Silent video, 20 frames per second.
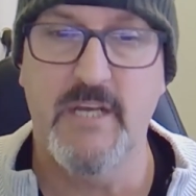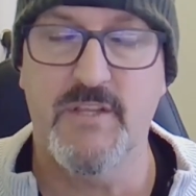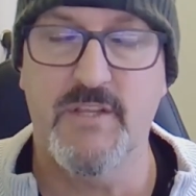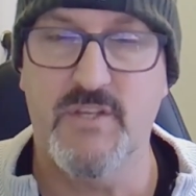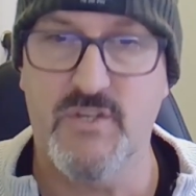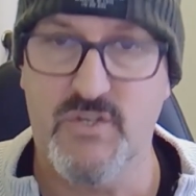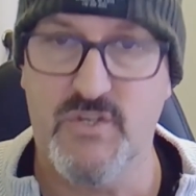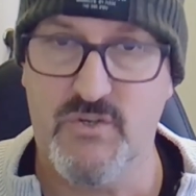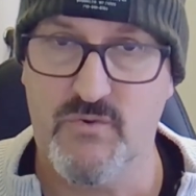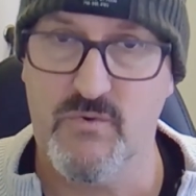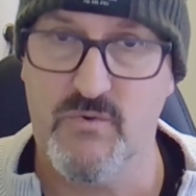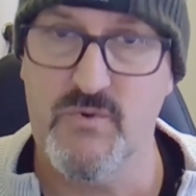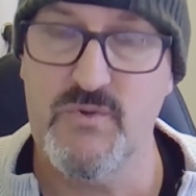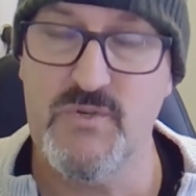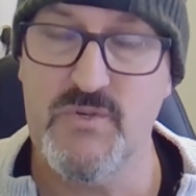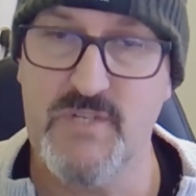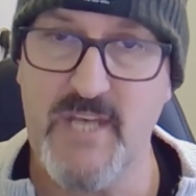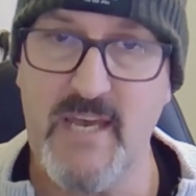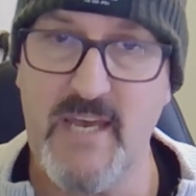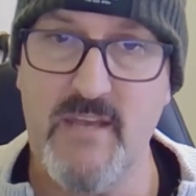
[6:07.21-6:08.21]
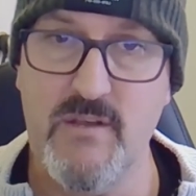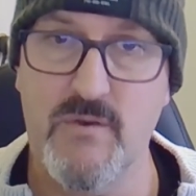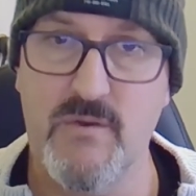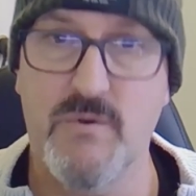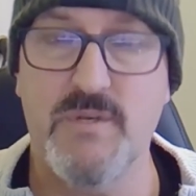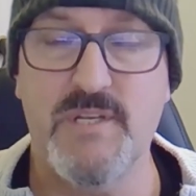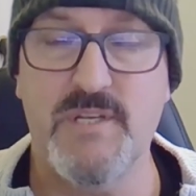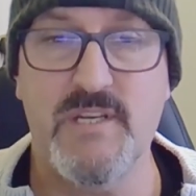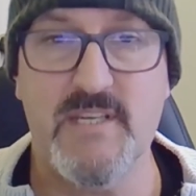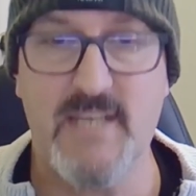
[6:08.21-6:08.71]
The screws they
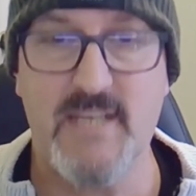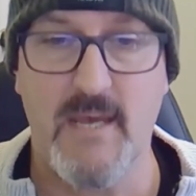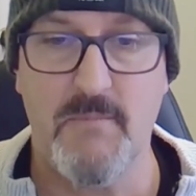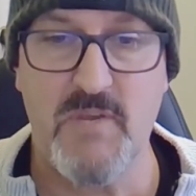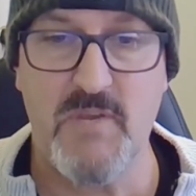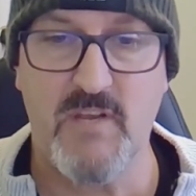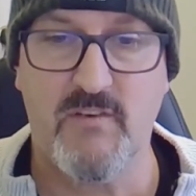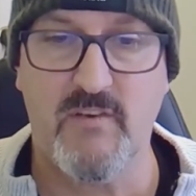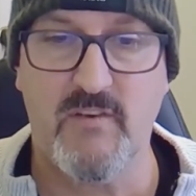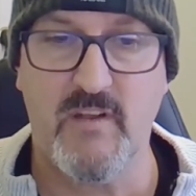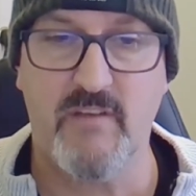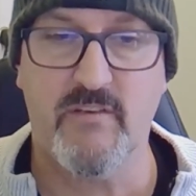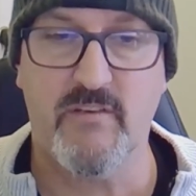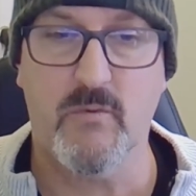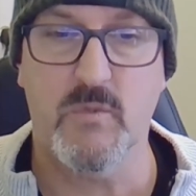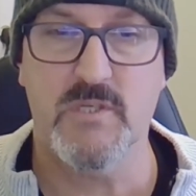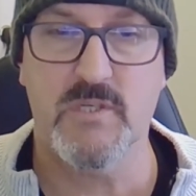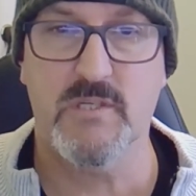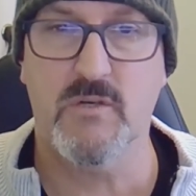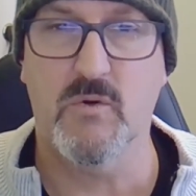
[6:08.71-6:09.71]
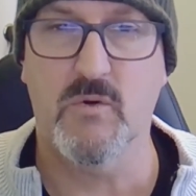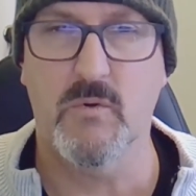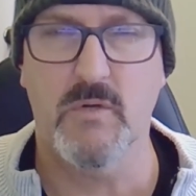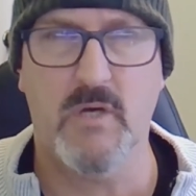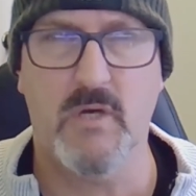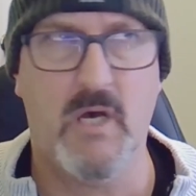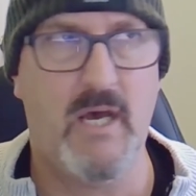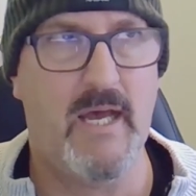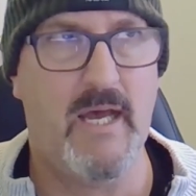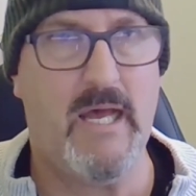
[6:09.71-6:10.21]
use in Tamiya sets are what's called,
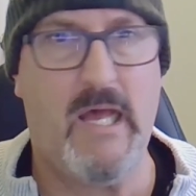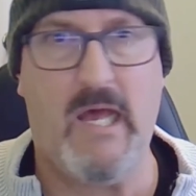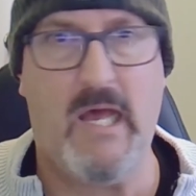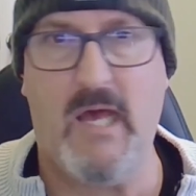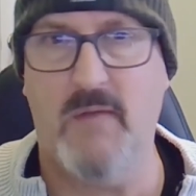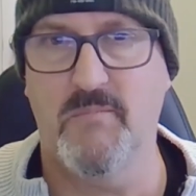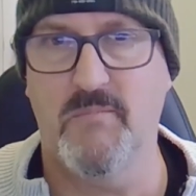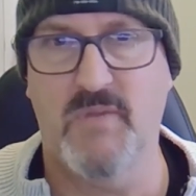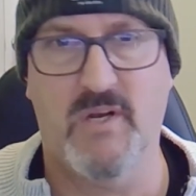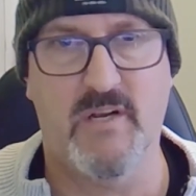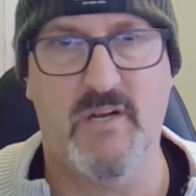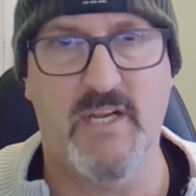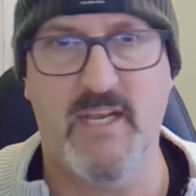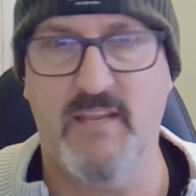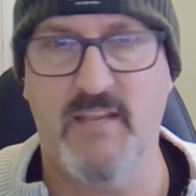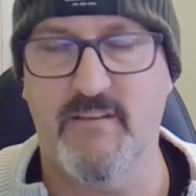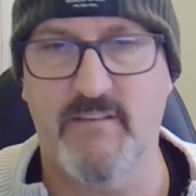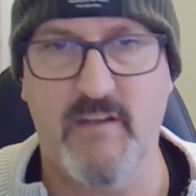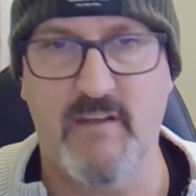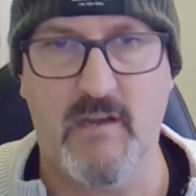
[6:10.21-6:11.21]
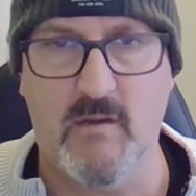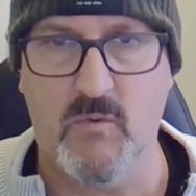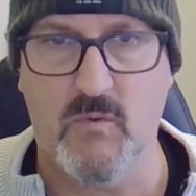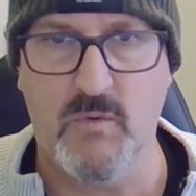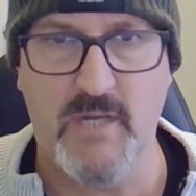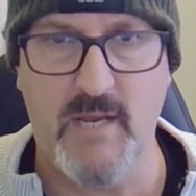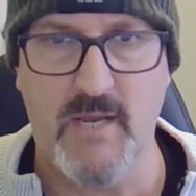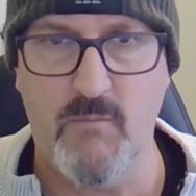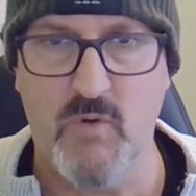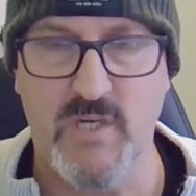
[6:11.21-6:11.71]
I'm not going to get the technical
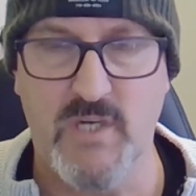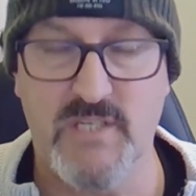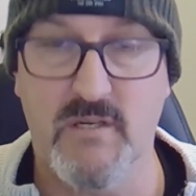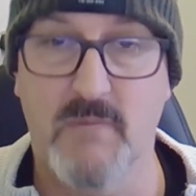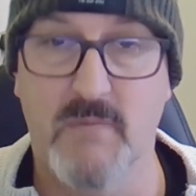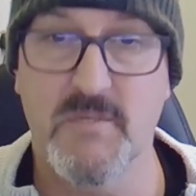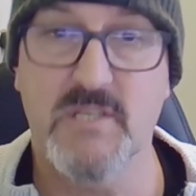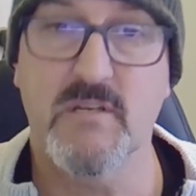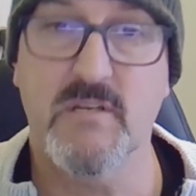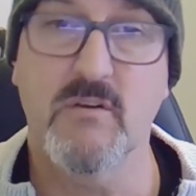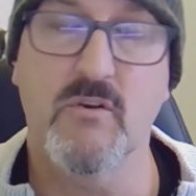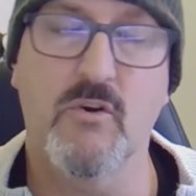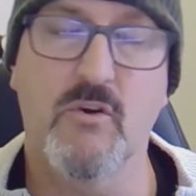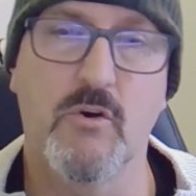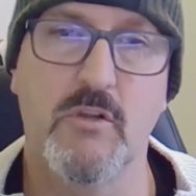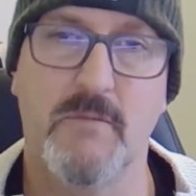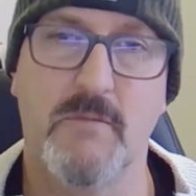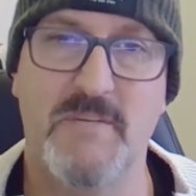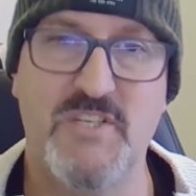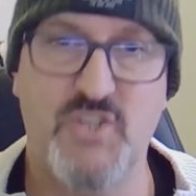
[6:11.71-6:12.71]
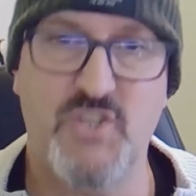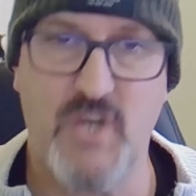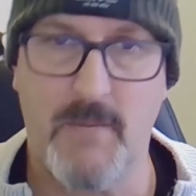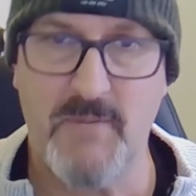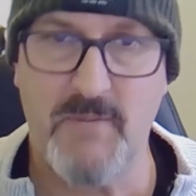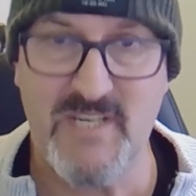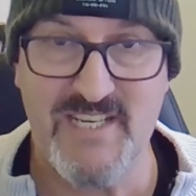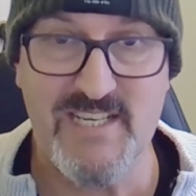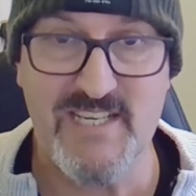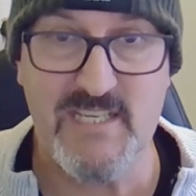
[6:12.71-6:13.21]
name right, so I'm just going to call them a
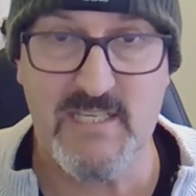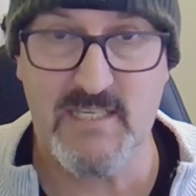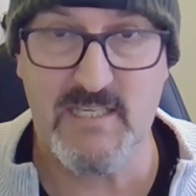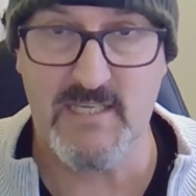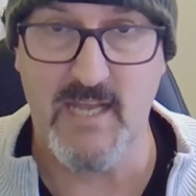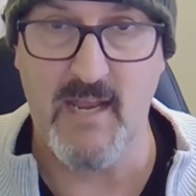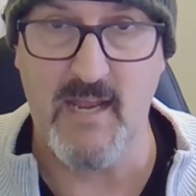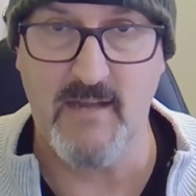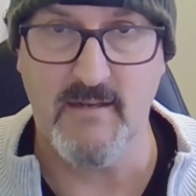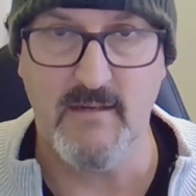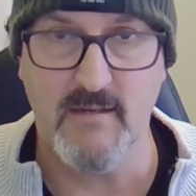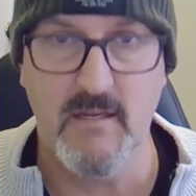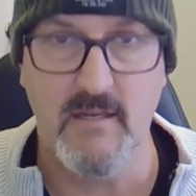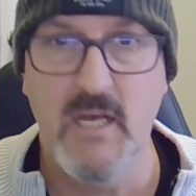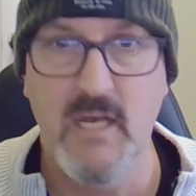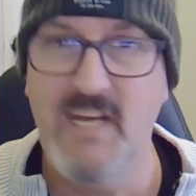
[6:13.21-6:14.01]
Japanese standard.